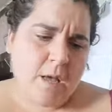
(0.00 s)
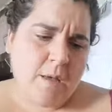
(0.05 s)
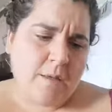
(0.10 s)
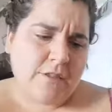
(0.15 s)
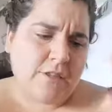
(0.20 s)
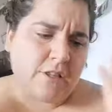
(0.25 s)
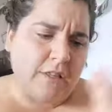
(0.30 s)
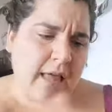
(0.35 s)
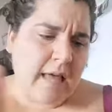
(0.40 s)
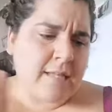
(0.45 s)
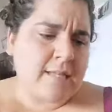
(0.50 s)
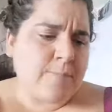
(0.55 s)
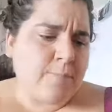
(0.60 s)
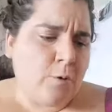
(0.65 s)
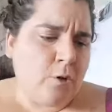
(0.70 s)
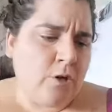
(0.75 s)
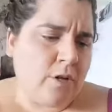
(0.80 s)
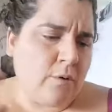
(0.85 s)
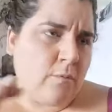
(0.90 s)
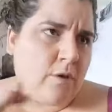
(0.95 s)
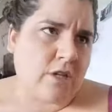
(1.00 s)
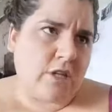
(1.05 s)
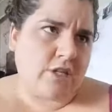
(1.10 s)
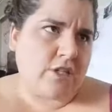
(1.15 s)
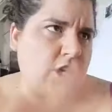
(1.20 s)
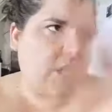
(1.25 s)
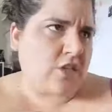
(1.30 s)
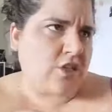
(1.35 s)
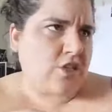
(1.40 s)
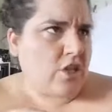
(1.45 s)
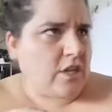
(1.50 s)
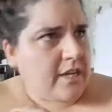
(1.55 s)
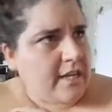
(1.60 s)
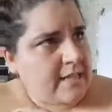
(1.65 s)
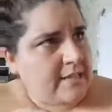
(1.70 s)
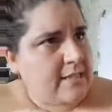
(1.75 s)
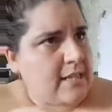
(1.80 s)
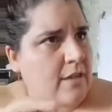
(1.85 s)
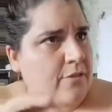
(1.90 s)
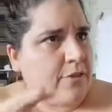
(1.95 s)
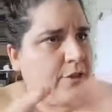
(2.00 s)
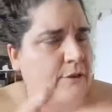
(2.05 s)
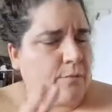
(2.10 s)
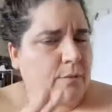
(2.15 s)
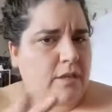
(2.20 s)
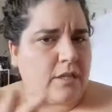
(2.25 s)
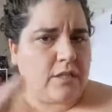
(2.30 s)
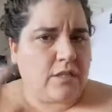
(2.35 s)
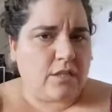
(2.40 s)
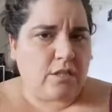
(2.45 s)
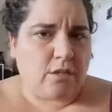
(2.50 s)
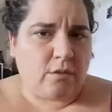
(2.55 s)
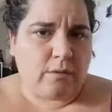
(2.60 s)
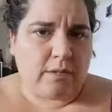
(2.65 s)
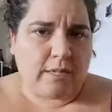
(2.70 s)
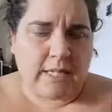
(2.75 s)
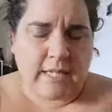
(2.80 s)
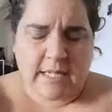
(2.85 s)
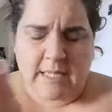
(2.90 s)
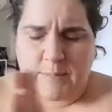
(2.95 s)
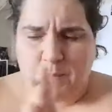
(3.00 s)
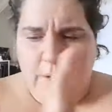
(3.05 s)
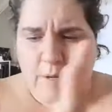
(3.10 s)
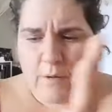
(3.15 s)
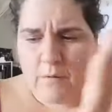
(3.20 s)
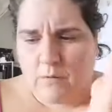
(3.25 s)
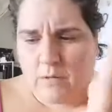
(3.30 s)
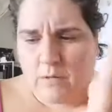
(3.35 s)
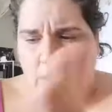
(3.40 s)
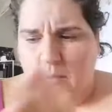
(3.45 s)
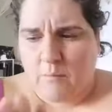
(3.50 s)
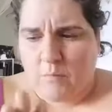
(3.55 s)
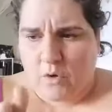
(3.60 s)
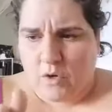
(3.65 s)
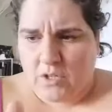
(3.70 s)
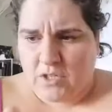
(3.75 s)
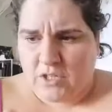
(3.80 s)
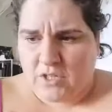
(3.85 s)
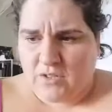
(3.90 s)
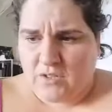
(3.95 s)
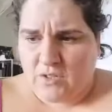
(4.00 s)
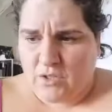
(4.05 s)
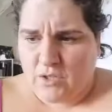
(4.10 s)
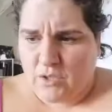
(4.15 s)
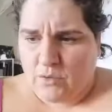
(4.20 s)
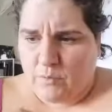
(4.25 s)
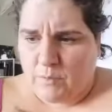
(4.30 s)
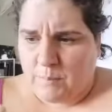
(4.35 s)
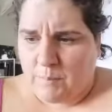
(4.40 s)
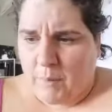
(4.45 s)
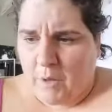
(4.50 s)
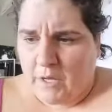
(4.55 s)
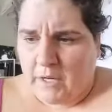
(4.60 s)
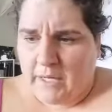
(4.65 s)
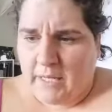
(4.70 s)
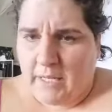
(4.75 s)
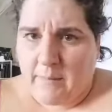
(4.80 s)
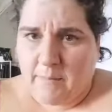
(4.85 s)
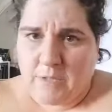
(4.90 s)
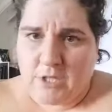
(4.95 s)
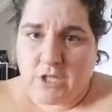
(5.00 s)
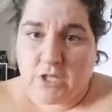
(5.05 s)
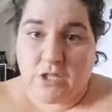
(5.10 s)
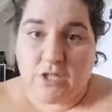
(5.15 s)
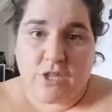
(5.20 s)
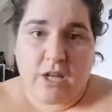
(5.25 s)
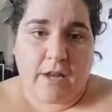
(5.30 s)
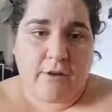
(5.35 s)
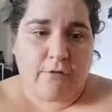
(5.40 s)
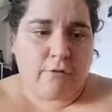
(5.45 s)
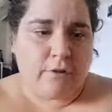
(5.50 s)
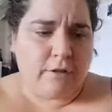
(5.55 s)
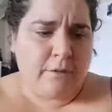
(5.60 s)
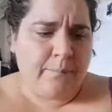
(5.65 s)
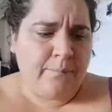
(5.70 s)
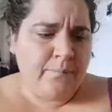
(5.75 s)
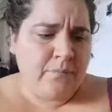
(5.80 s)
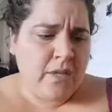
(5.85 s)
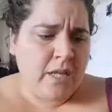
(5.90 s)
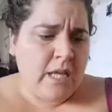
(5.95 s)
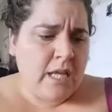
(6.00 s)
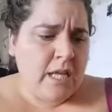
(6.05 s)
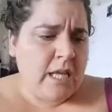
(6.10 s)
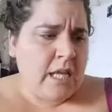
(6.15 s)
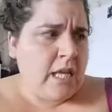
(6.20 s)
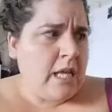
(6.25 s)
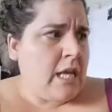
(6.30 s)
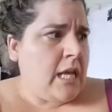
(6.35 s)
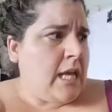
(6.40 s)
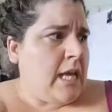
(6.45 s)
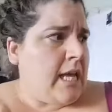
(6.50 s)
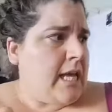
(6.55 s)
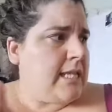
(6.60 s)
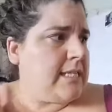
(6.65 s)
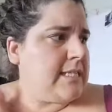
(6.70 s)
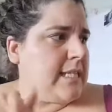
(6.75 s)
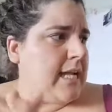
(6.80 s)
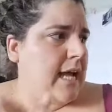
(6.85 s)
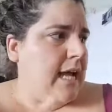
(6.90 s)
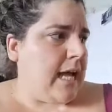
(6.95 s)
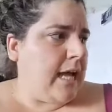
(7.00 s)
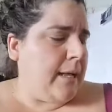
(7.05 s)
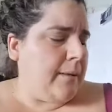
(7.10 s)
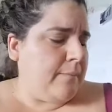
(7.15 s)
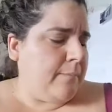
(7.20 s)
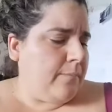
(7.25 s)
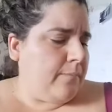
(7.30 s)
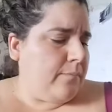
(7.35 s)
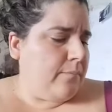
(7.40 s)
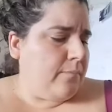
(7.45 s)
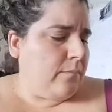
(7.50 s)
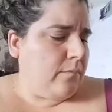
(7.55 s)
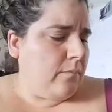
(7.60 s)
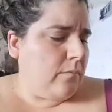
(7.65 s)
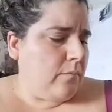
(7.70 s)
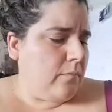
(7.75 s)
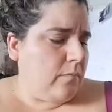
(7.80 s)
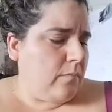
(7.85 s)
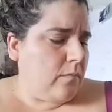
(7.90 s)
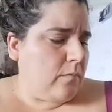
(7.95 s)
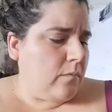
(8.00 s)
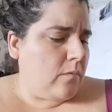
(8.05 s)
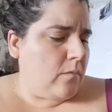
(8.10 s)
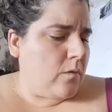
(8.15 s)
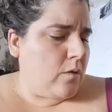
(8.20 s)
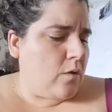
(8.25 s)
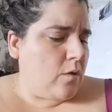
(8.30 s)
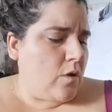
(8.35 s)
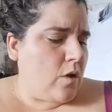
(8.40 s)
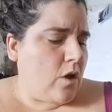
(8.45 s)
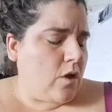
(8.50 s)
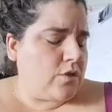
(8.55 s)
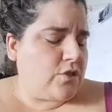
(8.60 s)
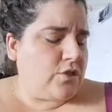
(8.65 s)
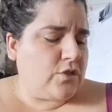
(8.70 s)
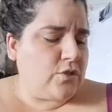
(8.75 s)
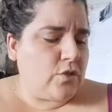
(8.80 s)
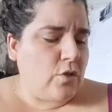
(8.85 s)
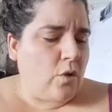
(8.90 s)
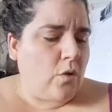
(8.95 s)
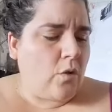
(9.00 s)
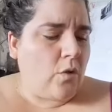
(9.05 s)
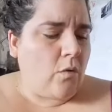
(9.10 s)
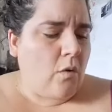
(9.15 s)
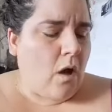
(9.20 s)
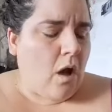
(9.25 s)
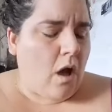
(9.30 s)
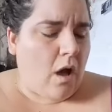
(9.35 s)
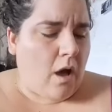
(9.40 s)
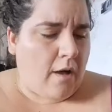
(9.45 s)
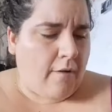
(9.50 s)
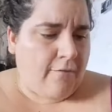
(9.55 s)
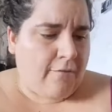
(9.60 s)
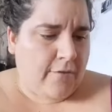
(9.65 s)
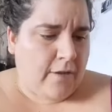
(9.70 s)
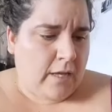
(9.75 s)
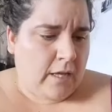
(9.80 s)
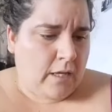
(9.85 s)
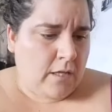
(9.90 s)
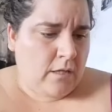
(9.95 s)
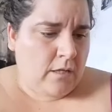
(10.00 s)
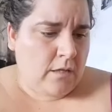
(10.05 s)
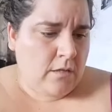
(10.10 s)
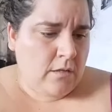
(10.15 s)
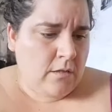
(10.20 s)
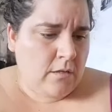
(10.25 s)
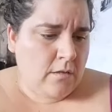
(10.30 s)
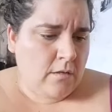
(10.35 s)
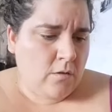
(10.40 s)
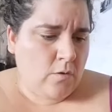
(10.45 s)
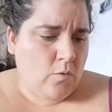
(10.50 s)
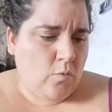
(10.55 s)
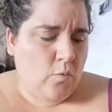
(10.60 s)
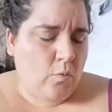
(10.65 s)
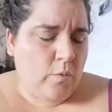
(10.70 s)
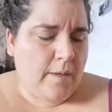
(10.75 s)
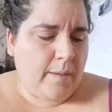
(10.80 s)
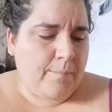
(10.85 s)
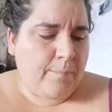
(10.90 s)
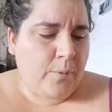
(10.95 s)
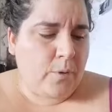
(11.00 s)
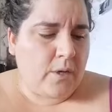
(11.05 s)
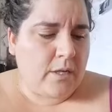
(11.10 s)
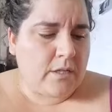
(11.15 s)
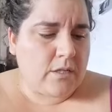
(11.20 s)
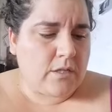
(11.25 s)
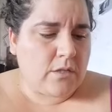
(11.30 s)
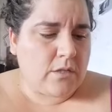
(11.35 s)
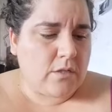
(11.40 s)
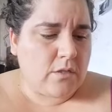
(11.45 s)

The last point I want to touch on has nothing really to do with this, but really more just to do with body image in general, is that so often we put